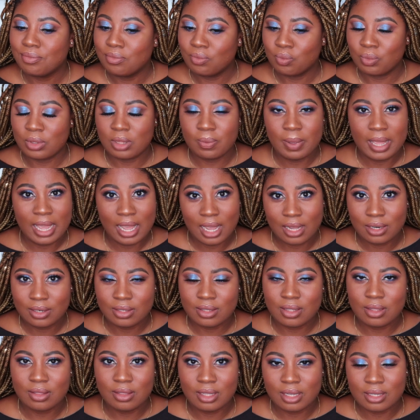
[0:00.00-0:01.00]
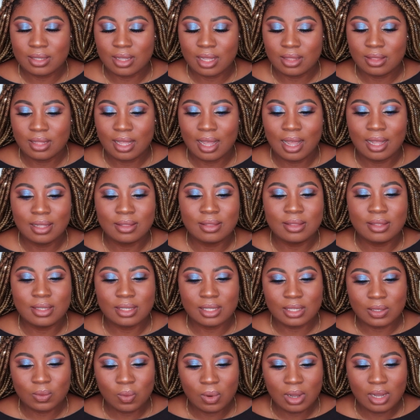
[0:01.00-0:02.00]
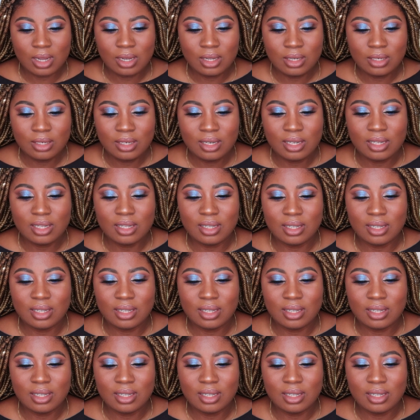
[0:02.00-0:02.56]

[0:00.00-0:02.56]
with powders and things like that, this one,